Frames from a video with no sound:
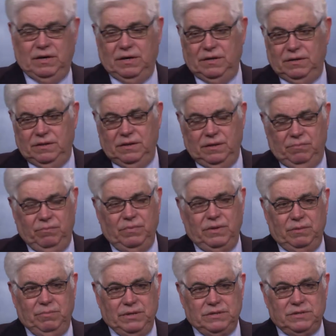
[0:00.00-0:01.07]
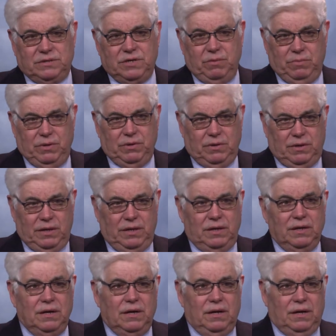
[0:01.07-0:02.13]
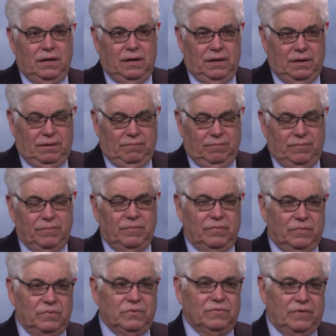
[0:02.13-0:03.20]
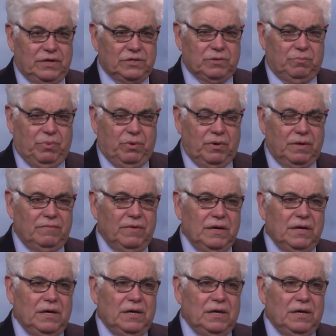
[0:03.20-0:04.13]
Uh, the, the business community um, was very supportive.